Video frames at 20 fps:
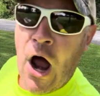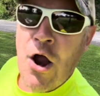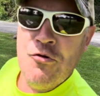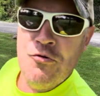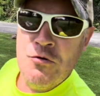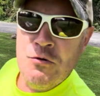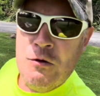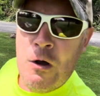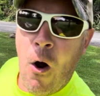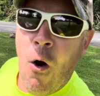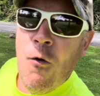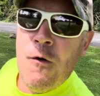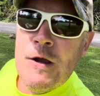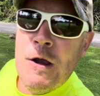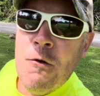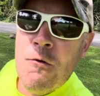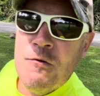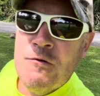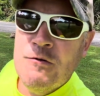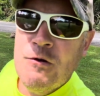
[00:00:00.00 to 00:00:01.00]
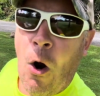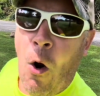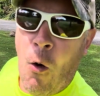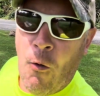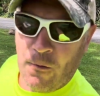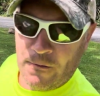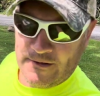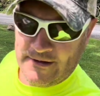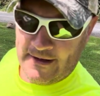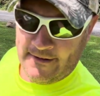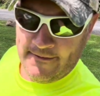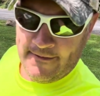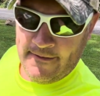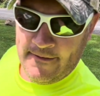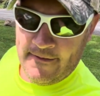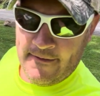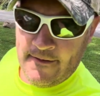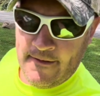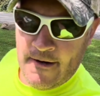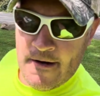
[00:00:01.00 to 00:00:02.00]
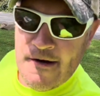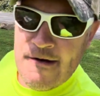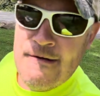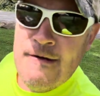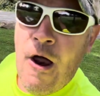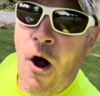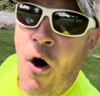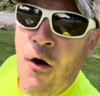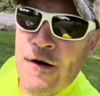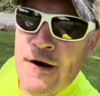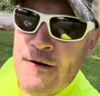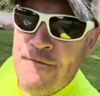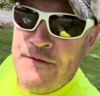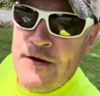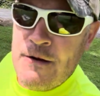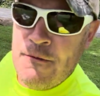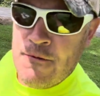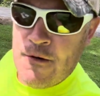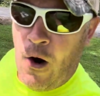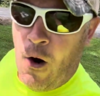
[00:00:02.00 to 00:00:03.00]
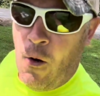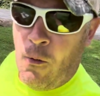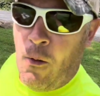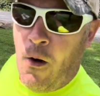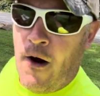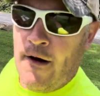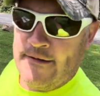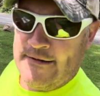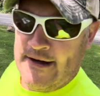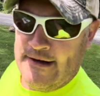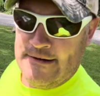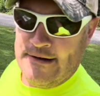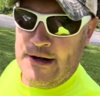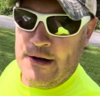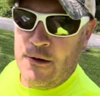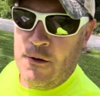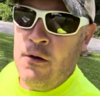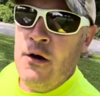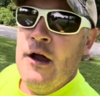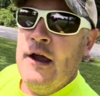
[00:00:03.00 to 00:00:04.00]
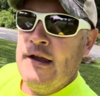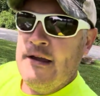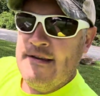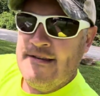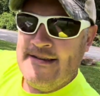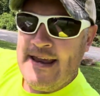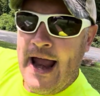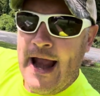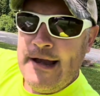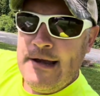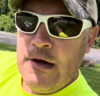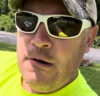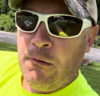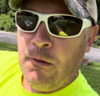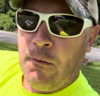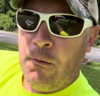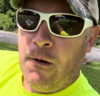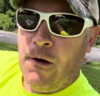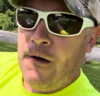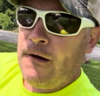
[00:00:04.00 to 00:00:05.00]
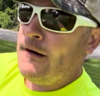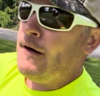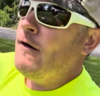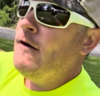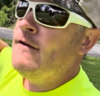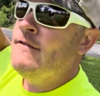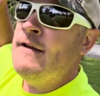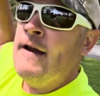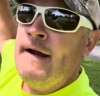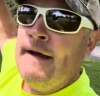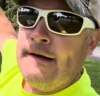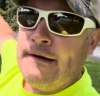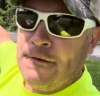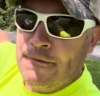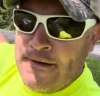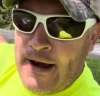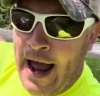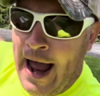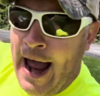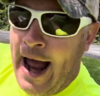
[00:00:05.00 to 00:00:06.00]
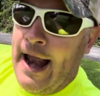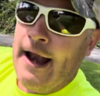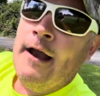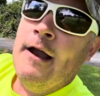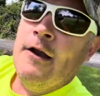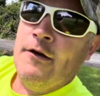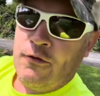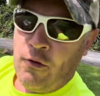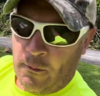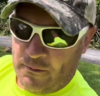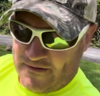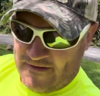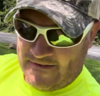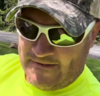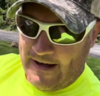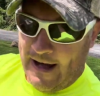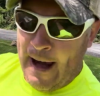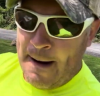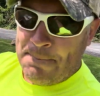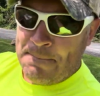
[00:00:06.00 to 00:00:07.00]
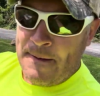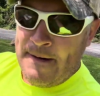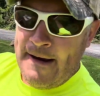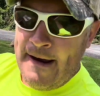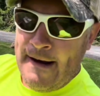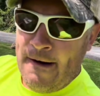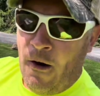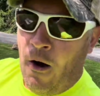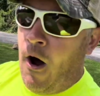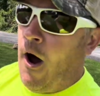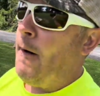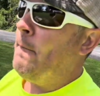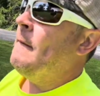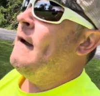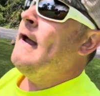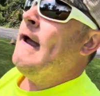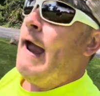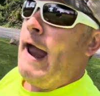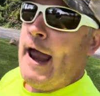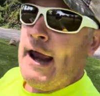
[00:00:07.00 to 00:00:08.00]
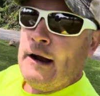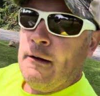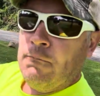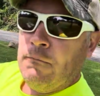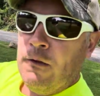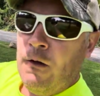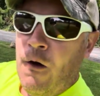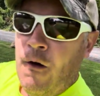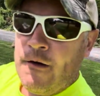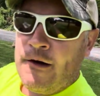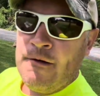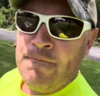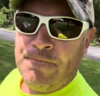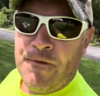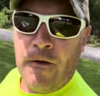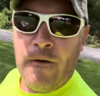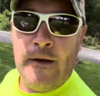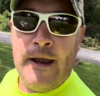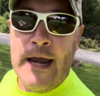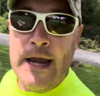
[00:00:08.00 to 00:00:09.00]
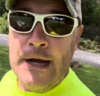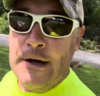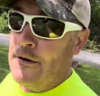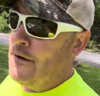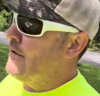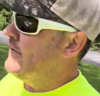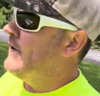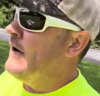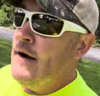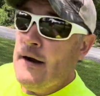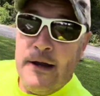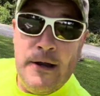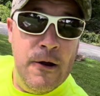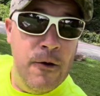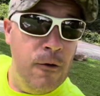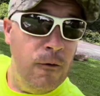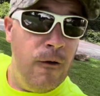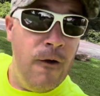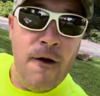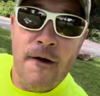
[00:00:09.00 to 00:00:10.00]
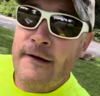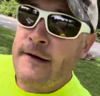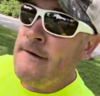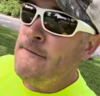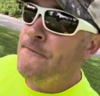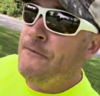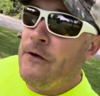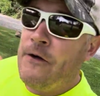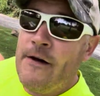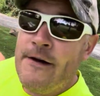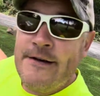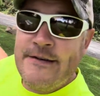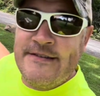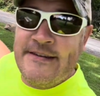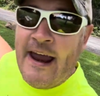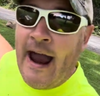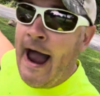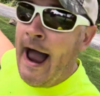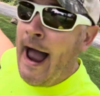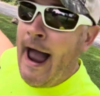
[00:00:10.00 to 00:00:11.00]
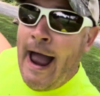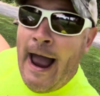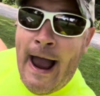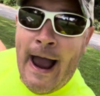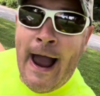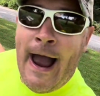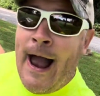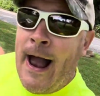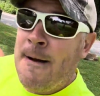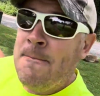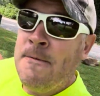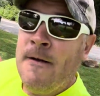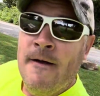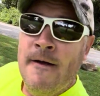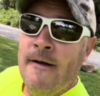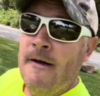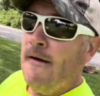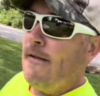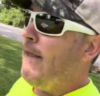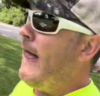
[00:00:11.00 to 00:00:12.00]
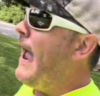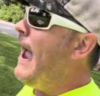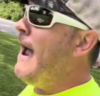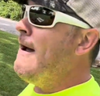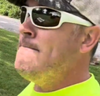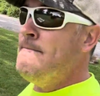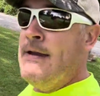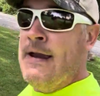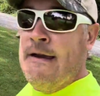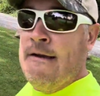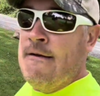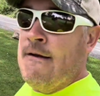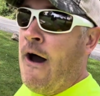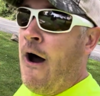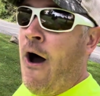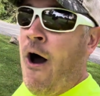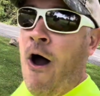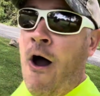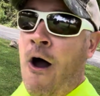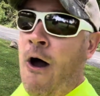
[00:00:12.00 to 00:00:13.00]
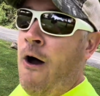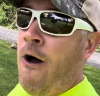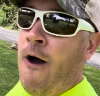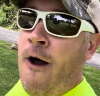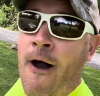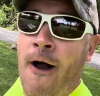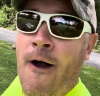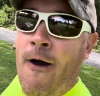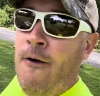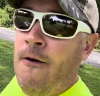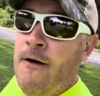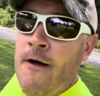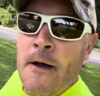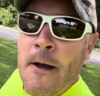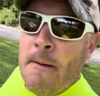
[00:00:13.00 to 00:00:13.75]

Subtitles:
No, you don't. None of you know what to do. You said you were workers. You're not. So I'm stepping it up and I'm looking for leaders. You looking for a job? Let me know.